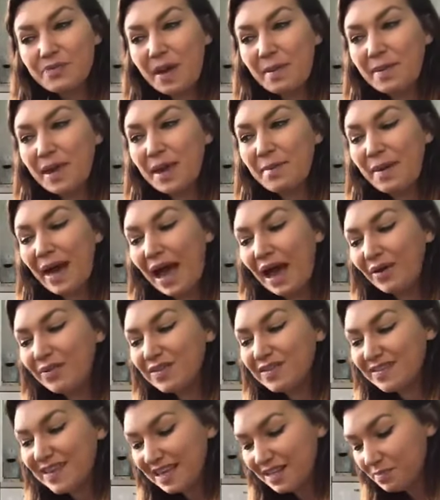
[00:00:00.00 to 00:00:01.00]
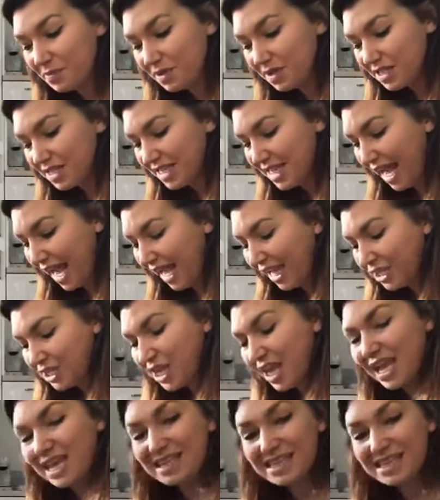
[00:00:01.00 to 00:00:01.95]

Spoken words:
maybe about 6 months stage,